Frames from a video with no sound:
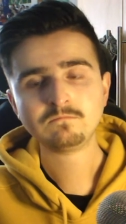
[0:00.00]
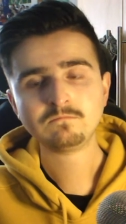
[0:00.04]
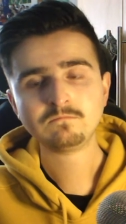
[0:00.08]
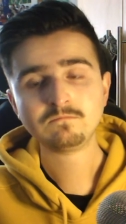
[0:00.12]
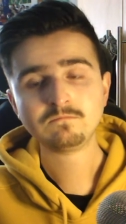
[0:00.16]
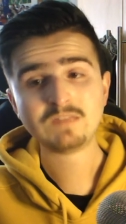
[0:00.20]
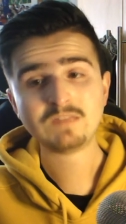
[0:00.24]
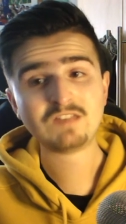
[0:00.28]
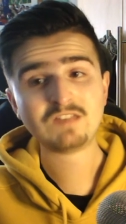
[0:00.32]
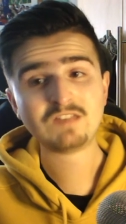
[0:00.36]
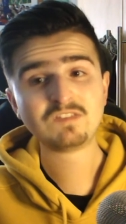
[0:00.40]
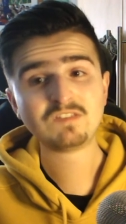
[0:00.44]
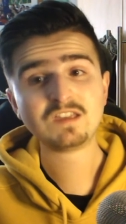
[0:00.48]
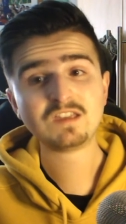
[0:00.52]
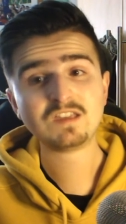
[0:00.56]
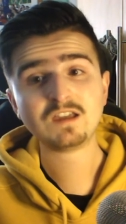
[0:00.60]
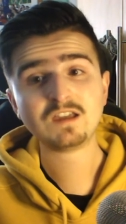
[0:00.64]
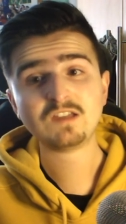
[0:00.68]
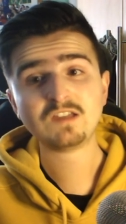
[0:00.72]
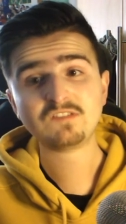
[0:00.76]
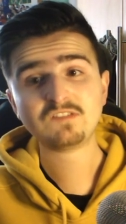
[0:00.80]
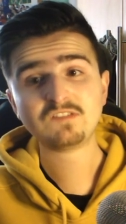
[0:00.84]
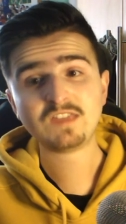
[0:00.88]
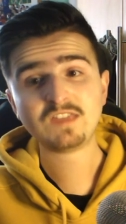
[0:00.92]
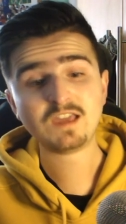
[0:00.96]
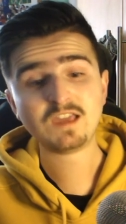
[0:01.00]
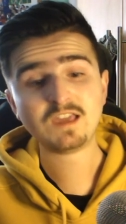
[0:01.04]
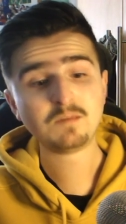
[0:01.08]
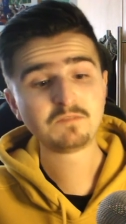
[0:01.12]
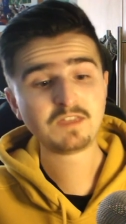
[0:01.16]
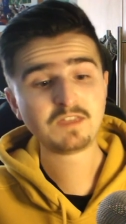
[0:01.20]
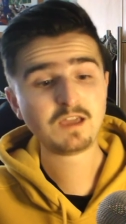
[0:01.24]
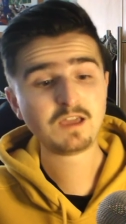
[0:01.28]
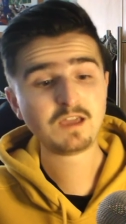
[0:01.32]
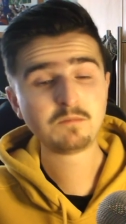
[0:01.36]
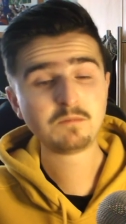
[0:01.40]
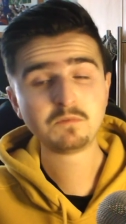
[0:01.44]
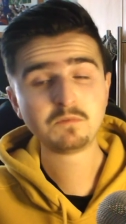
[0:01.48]
That's it, guys. Stay up,
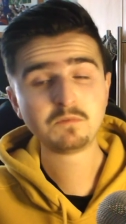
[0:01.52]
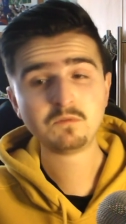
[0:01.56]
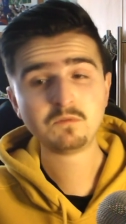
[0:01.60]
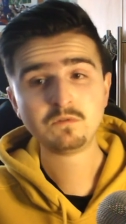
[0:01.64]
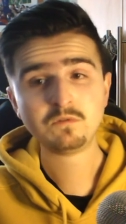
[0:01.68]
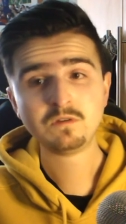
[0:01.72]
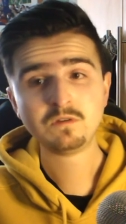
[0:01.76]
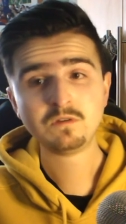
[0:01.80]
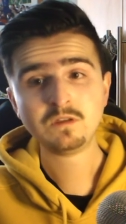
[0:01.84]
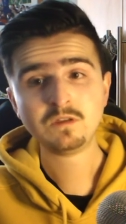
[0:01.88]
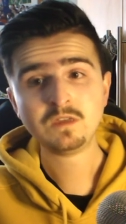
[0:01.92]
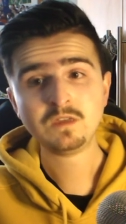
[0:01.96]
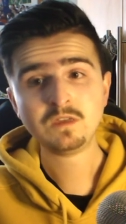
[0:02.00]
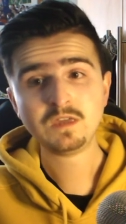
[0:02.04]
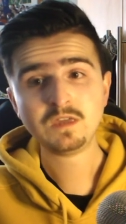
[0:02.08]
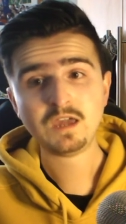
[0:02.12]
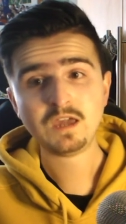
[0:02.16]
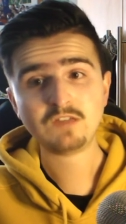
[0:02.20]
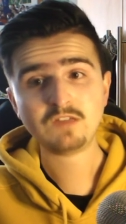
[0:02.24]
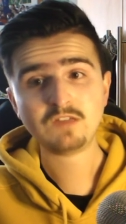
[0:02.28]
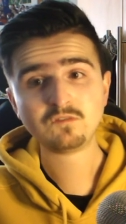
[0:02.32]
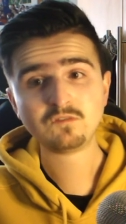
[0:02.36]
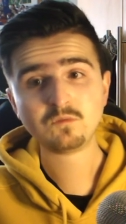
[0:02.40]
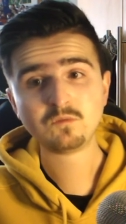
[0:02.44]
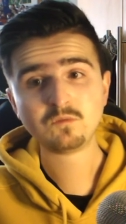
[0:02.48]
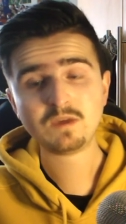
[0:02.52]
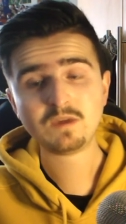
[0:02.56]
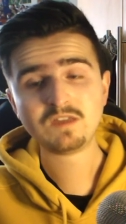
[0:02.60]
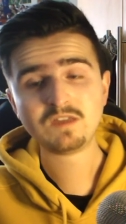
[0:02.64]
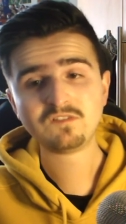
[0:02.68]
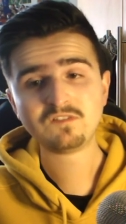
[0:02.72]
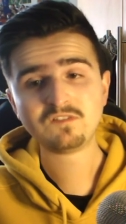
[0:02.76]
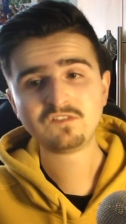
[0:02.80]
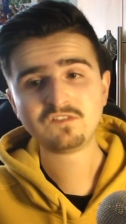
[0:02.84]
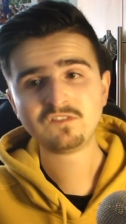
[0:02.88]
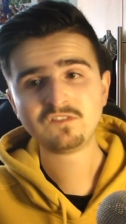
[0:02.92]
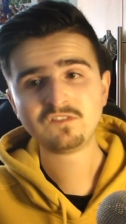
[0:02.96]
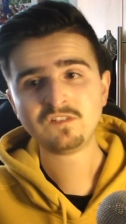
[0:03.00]
stay humble. As
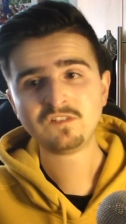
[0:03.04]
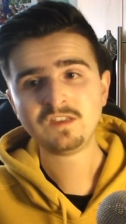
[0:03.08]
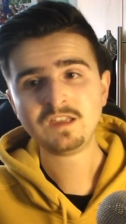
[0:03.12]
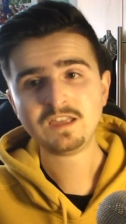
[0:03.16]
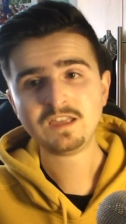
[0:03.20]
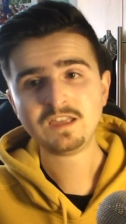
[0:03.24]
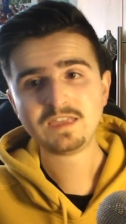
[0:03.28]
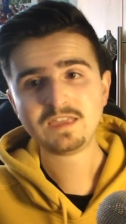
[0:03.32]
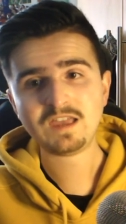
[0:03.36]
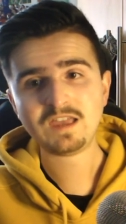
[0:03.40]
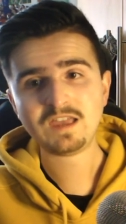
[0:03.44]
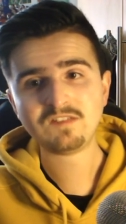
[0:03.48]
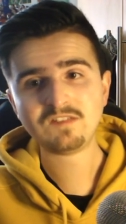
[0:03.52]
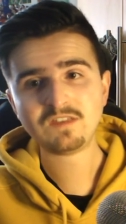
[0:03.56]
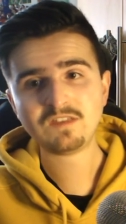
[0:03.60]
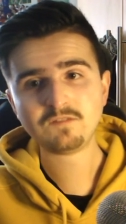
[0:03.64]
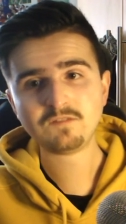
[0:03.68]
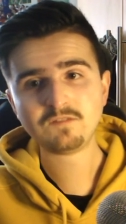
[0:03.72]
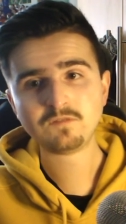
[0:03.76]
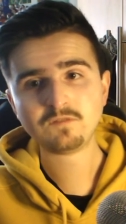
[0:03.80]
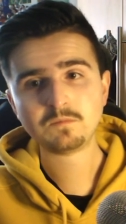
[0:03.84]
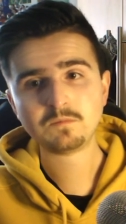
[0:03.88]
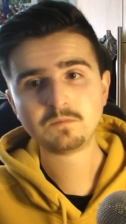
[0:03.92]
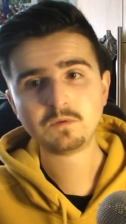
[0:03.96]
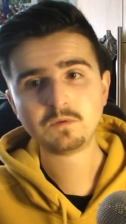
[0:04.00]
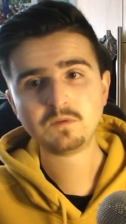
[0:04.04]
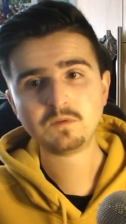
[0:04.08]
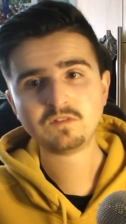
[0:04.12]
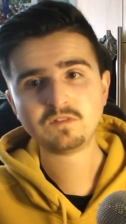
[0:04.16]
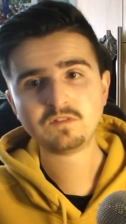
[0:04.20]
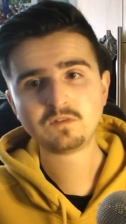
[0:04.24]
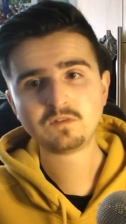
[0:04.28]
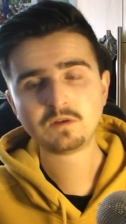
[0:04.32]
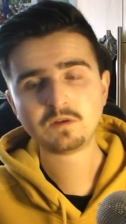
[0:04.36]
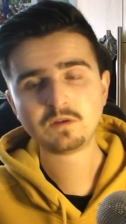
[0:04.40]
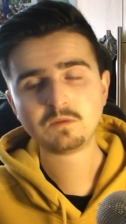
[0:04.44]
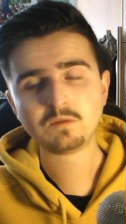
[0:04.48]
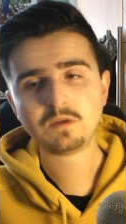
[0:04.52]
always, that is it from
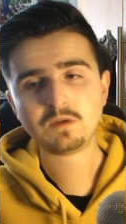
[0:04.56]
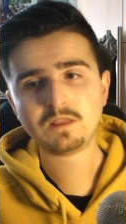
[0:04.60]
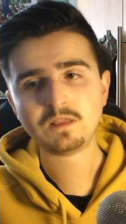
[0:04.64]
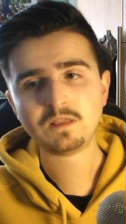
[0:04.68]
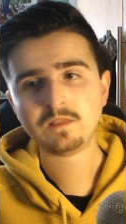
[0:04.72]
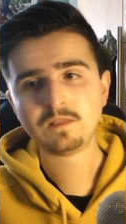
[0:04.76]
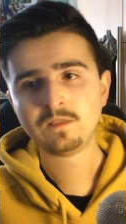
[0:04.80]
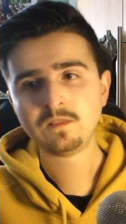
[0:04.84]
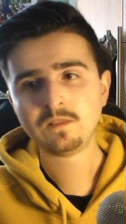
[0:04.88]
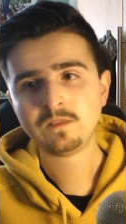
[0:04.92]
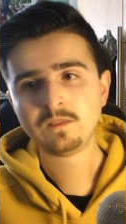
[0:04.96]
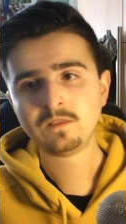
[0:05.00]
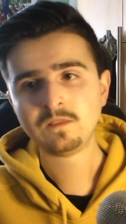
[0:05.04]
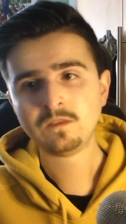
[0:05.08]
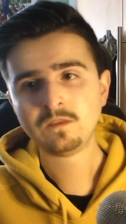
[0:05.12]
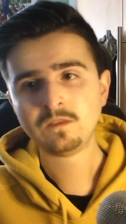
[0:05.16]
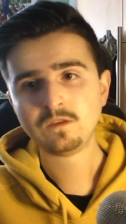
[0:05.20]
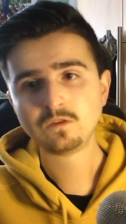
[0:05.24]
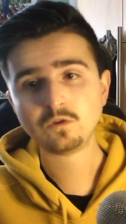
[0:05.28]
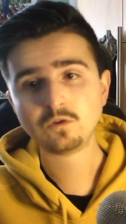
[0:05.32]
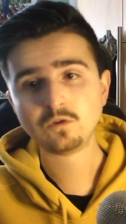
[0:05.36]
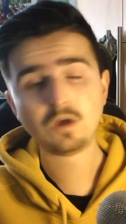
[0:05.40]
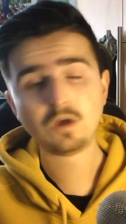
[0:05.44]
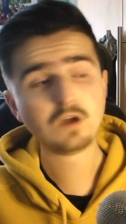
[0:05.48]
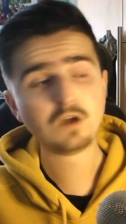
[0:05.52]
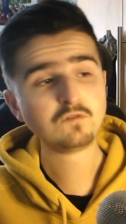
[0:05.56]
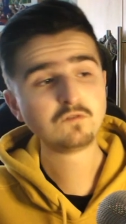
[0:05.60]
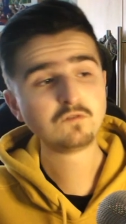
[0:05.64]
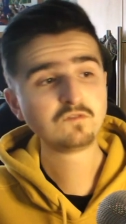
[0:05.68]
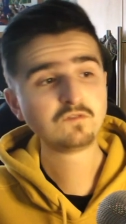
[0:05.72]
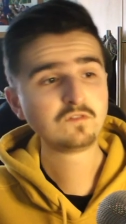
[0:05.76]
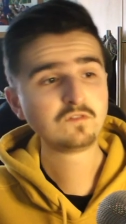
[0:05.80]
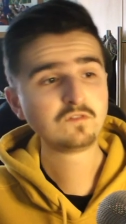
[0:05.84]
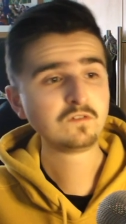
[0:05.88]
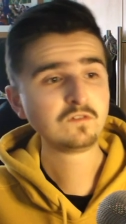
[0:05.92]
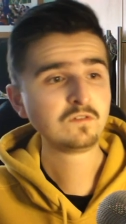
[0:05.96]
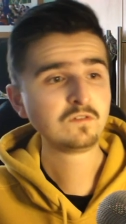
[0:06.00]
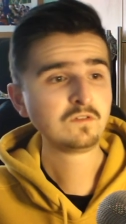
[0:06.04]
Louisa21, your
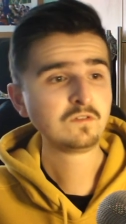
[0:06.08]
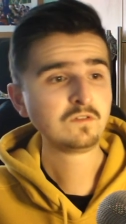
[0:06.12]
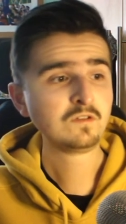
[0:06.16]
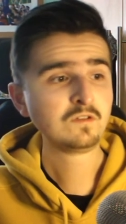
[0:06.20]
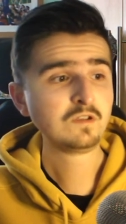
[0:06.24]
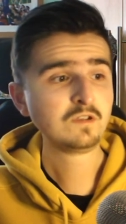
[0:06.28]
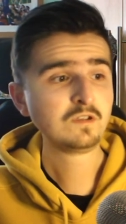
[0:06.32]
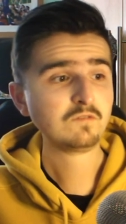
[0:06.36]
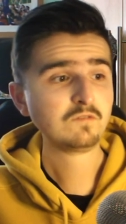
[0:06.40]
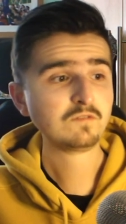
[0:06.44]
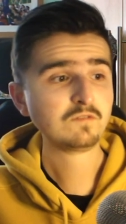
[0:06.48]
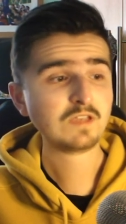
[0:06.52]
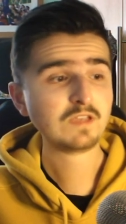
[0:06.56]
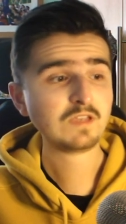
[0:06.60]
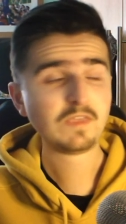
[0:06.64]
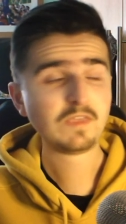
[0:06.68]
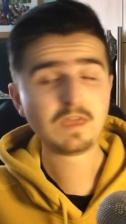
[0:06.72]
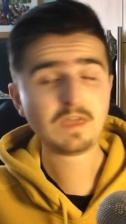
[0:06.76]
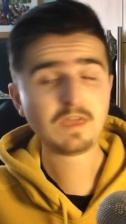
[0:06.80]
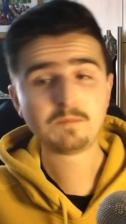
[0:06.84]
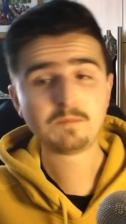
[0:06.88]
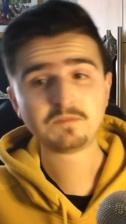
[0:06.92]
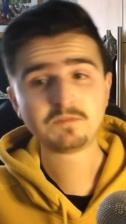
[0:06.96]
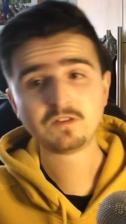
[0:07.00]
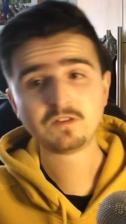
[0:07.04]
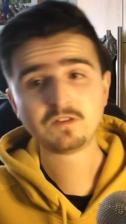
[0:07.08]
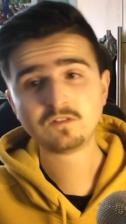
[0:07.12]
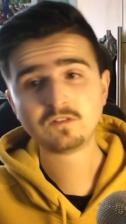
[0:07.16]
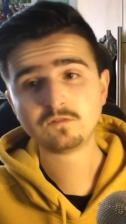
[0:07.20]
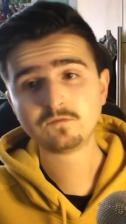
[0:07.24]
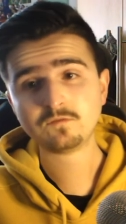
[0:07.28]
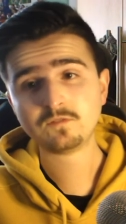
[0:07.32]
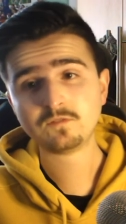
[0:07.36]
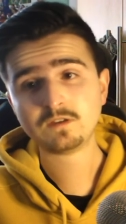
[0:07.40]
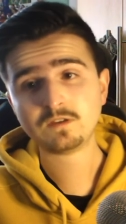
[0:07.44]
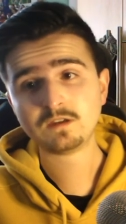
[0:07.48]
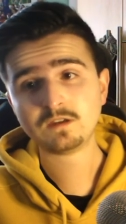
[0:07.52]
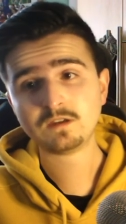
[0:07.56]
host for another episode
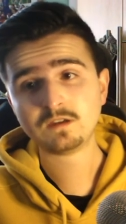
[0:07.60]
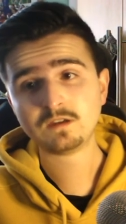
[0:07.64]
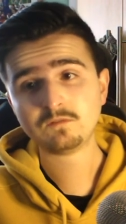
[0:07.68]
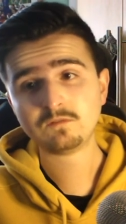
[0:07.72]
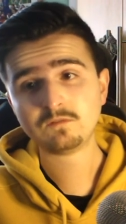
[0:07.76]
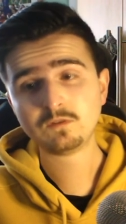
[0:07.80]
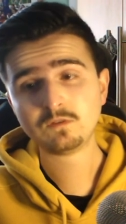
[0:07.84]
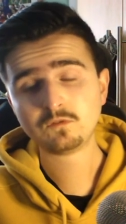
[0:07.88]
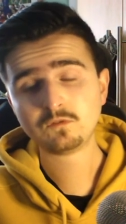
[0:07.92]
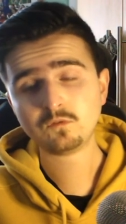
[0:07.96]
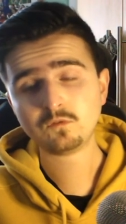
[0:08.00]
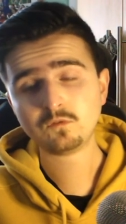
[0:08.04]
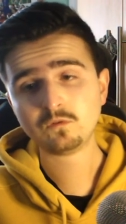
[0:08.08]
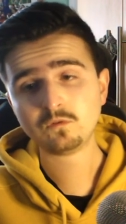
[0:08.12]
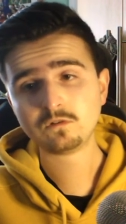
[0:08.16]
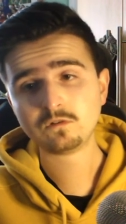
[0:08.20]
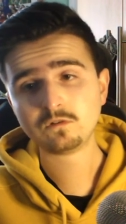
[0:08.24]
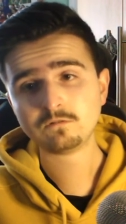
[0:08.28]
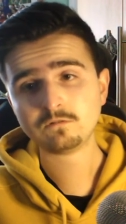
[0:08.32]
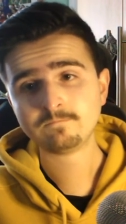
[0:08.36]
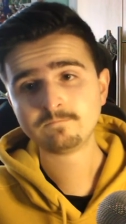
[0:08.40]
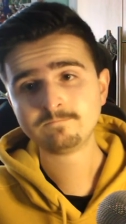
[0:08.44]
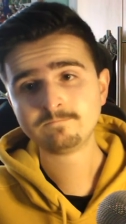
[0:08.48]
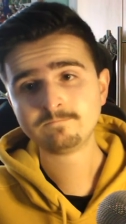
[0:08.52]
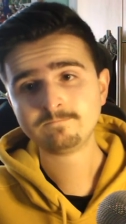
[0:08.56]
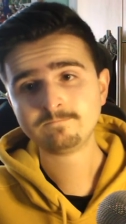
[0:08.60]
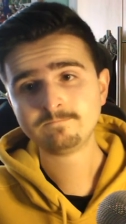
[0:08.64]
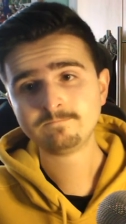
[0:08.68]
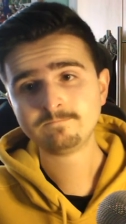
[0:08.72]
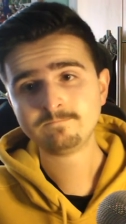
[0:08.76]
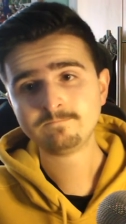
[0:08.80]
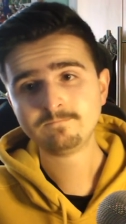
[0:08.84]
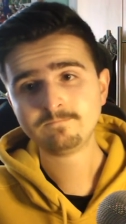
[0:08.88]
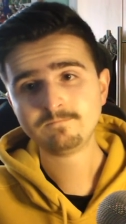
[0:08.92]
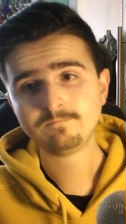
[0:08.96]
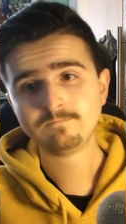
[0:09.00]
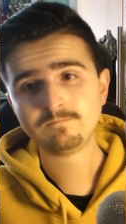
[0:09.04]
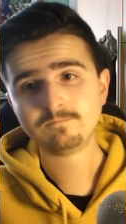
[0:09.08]
of Real Talk.
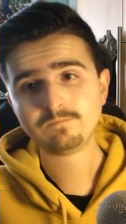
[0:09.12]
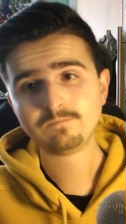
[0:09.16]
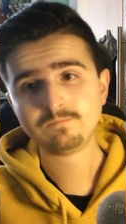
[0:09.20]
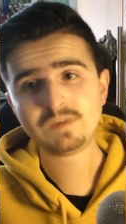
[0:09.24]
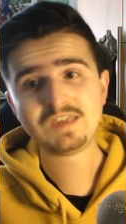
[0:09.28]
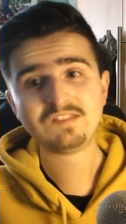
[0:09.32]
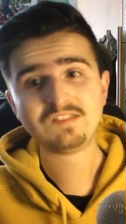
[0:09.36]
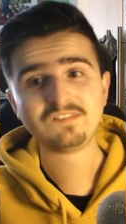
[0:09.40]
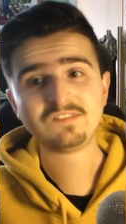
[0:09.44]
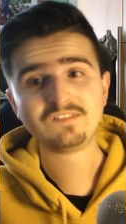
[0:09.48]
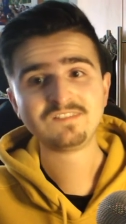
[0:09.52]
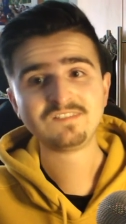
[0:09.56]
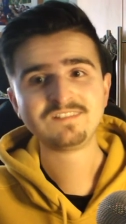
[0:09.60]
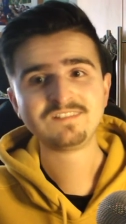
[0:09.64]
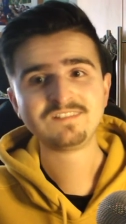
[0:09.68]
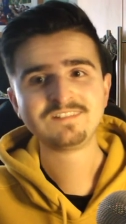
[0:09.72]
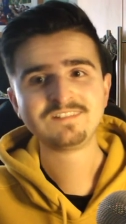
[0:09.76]
Peace.